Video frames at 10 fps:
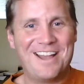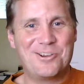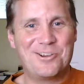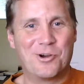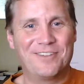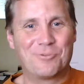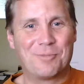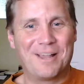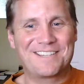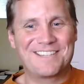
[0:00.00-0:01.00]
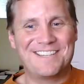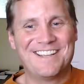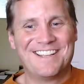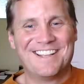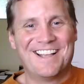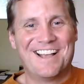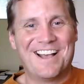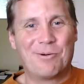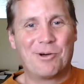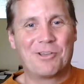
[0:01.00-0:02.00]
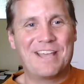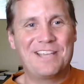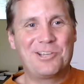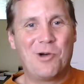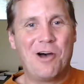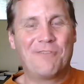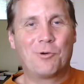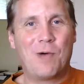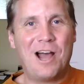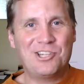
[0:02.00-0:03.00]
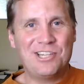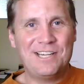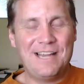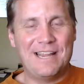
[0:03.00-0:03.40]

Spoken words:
heard it from Lexie. Well, thank you all for watching,